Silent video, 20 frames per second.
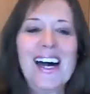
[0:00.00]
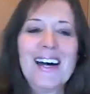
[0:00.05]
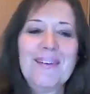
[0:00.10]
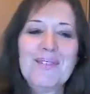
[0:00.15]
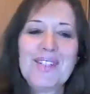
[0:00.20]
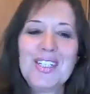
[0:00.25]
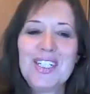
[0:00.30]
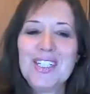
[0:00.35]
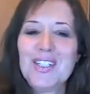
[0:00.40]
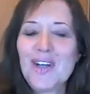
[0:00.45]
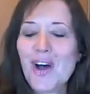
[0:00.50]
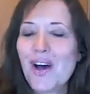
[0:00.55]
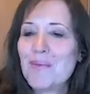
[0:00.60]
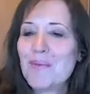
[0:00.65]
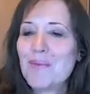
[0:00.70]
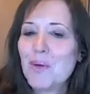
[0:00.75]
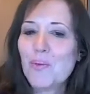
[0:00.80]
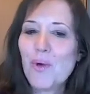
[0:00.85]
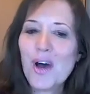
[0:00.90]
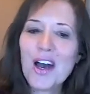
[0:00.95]
She taught
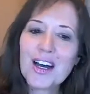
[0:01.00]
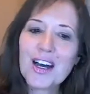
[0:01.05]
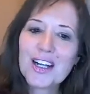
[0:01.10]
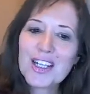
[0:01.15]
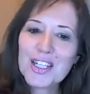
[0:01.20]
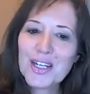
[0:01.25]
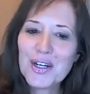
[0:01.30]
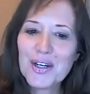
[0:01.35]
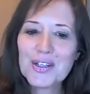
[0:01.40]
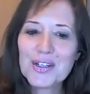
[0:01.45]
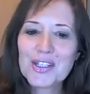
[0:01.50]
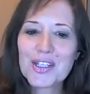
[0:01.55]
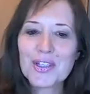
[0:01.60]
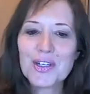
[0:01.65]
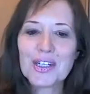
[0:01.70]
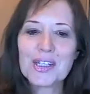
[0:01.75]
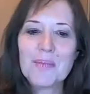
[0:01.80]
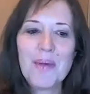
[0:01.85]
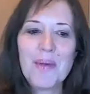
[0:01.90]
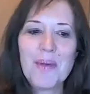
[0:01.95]
me what clothes
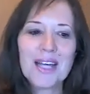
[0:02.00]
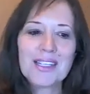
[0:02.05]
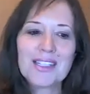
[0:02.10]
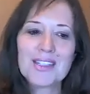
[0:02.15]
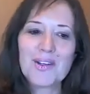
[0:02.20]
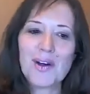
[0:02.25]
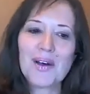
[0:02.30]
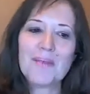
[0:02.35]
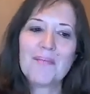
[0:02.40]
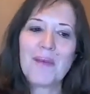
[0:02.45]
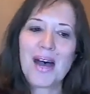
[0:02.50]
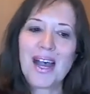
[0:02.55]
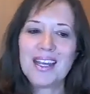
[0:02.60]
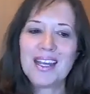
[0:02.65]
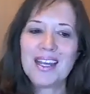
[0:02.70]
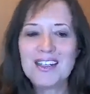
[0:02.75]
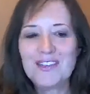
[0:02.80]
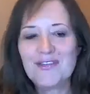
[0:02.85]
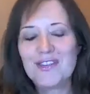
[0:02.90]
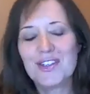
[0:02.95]
looked best on my
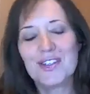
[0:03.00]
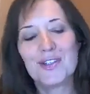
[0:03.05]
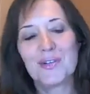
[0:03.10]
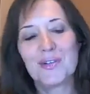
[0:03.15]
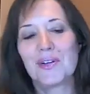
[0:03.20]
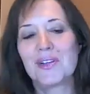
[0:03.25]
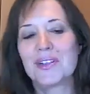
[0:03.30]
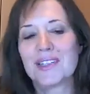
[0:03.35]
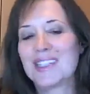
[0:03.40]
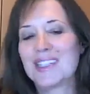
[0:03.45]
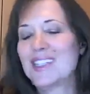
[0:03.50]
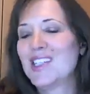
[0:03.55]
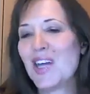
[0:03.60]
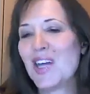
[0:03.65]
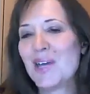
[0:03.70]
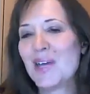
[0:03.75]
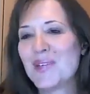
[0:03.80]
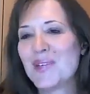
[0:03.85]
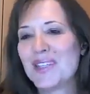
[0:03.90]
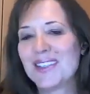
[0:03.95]
individual
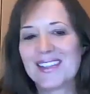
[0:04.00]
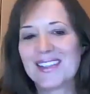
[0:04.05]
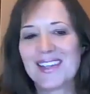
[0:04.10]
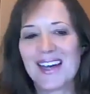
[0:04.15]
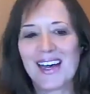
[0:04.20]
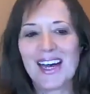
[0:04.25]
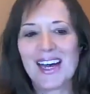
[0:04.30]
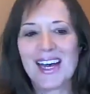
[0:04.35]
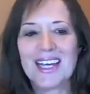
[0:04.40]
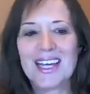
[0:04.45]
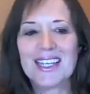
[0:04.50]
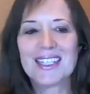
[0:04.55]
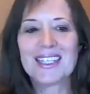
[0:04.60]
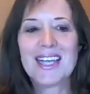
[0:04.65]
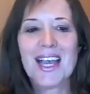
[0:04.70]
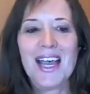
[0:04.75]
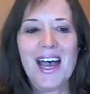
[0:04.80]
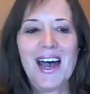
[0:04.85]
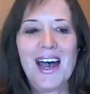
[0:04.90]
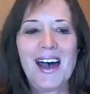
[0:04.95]
shape and size.
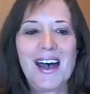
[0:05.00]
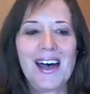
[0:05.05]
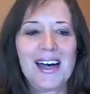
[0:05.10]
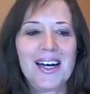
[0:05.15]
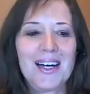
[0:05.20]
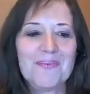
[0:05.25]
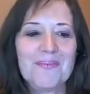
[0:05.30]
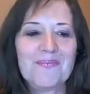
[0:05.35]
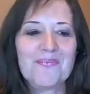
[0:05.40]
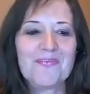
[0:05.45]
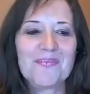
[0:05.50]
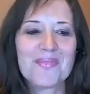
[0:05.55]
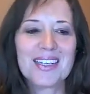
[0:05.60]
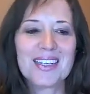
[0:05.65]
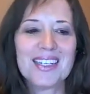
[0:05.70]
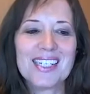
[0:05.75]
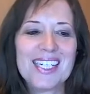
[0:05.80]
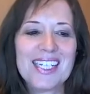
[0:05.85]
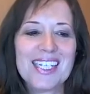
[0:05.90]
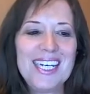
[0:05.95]

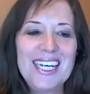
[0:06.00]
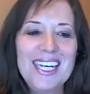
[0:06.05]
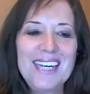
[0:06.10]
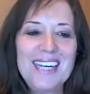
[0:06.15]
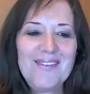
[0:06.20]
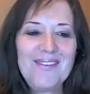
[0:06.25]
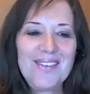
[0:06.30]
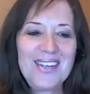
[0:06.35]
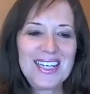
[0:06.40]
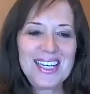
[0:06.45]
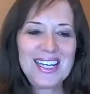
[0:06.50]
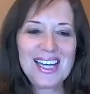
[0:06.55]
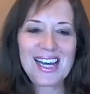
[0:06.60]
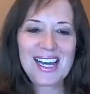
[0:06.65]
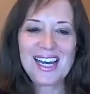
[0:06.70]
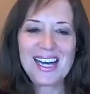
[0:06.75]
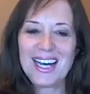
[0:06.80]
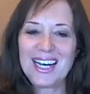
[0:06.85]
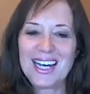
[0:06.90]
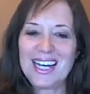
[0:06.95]
She even
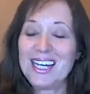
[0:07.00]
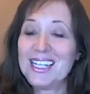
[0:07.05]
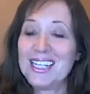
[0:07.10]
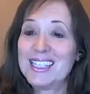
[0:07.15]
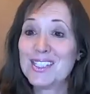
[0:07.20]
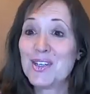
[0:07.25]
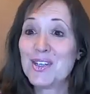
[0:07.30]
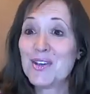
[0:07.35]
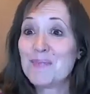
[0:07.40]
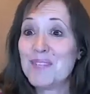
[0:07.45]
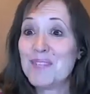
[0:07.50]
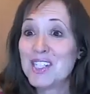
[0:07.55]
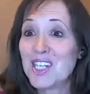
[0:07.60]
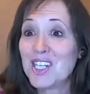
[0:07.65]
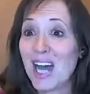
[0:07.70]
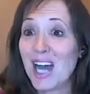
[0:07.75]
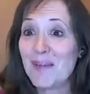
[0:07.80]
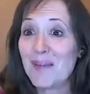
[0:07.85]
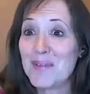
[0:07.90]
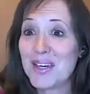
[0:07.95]
took me
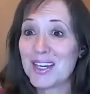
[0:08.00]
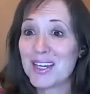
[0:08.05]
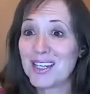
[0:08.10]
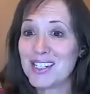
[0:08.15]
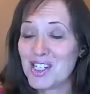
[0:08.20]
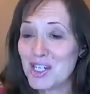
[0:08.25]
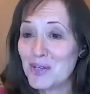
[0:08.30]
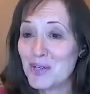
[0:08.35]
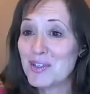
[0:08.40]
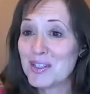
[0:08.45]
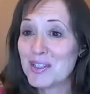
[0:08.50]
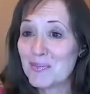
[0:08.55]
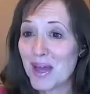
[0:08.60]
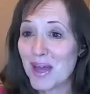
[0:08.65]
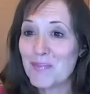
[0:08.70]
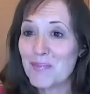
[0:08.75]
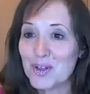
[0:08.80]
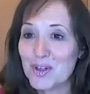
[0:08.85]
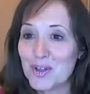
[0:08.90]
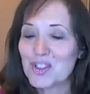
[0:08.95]
shopping, and she was my
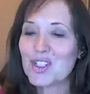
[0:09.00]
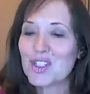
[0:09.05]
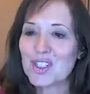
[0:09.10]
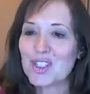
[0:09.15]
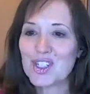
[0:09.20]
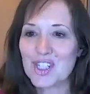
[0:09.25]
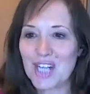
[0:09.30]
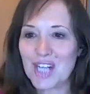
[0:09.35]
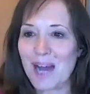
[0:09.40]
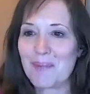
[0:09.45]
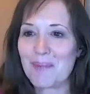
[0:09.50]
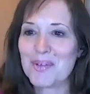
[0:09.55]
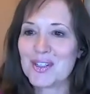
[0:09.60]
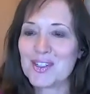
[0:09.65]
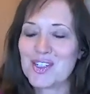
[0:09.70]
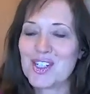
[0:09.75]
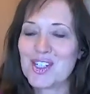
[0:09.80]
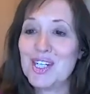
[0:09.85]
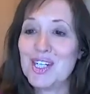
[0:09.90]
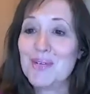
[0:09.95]
personal shopper.
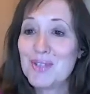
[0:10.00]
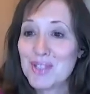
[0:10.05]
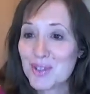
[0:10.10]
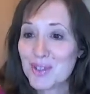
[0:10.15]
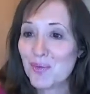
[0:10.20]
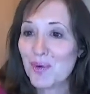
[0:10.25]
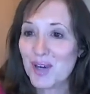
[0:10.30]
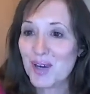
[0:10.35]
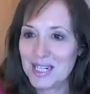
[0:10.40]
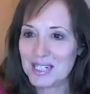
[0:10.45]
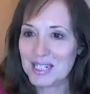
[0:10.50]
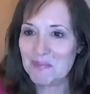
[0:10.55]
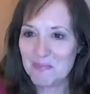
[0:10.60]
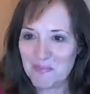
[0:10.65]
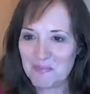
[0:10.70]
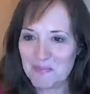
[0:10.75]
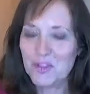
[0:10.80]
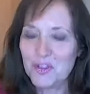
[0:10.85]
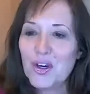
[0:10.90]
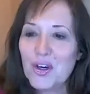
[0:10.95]
She was the one
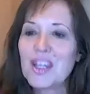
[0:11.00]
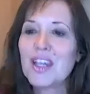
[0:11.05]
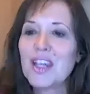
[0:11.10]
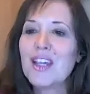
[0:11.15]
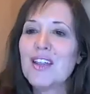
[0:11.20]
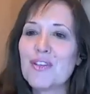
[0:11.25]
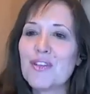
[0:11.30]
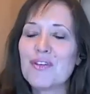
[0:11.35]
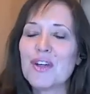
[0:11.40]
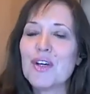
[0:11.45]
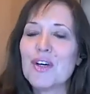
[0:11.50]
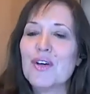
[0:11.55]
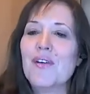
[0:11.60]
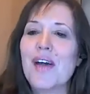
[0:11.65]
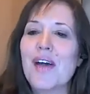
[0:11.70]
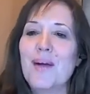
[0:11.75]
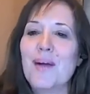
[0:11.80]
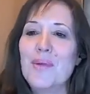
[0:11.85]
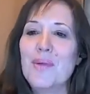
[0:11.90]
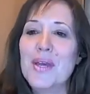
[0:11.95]
looking through,
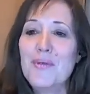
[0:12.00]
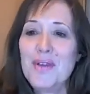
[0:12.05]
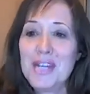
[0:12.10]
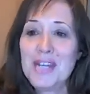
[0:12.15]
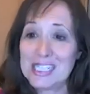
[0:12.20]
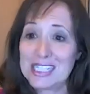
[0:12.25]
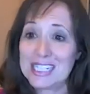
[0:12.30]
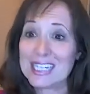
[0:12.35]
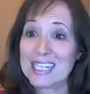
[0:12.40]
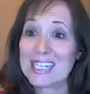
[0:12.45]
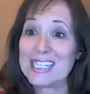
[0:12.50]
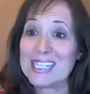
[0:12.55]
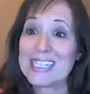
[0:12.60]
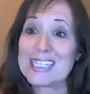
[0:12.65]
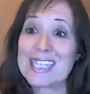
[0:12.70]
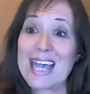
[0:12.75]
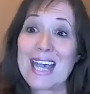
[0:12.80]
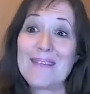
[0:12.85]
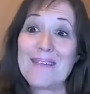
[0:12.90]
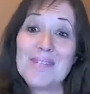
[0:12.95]
and we went to
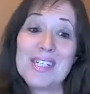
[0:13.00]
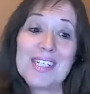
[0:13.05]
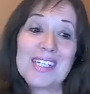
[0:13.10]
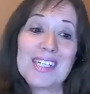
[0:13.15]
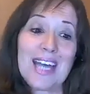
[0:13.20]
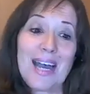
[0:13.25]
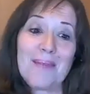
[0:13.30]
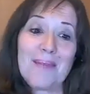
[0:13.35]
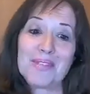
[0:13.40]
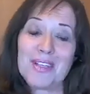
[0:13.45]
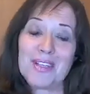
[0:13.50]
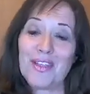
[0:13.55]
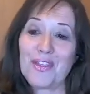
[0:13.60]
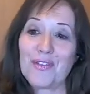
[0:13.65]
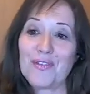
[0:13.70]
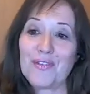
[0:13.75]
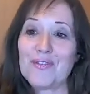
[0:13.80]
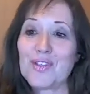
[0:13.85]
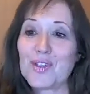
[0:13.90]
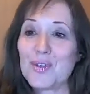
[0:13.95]
consignment shops and
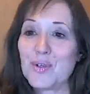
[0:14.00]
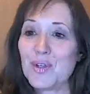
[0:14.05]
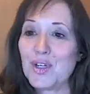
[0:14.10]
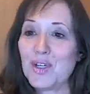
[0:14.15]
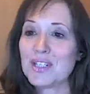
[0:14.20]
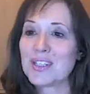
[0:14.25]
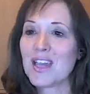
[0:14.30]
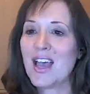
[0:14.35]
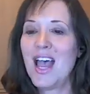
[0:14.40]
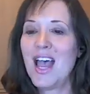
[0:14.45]
thrift stores,